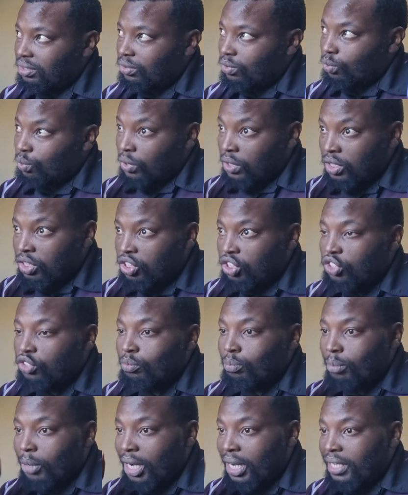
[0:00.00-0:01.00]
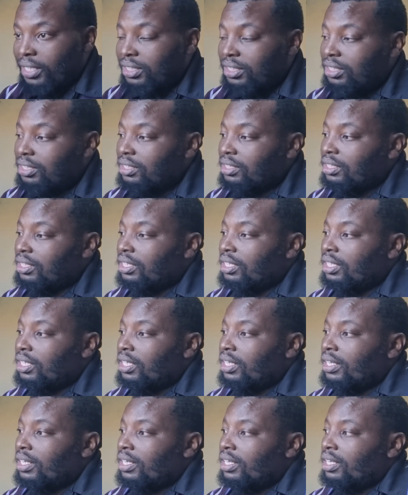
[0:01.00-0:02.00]
which, but
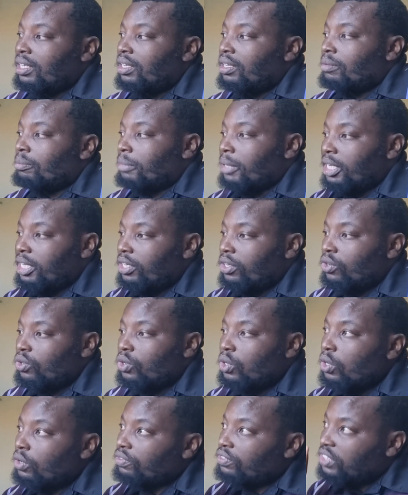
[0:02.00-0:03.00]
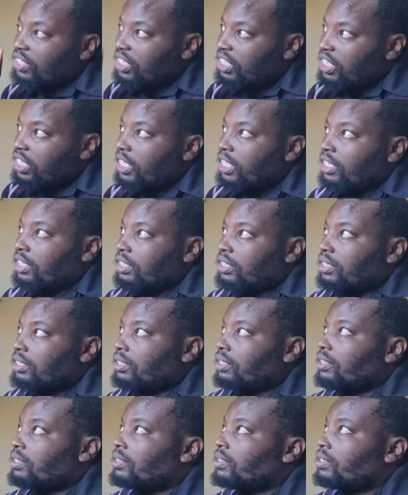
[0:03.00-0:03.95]
by the look of things,